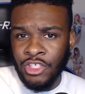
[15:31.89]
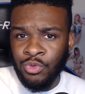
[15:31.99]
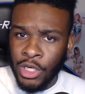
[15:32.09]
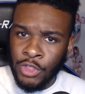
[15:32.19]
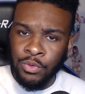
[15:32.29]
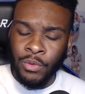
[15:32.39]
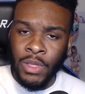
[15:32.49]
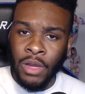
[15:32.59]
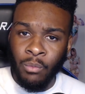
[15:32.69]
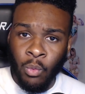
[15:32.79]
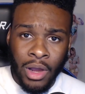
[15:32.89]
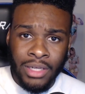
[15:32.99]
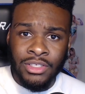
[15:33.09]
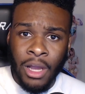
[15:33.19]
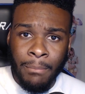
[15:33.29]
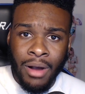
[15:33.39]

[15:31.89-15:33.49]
or 2021 Young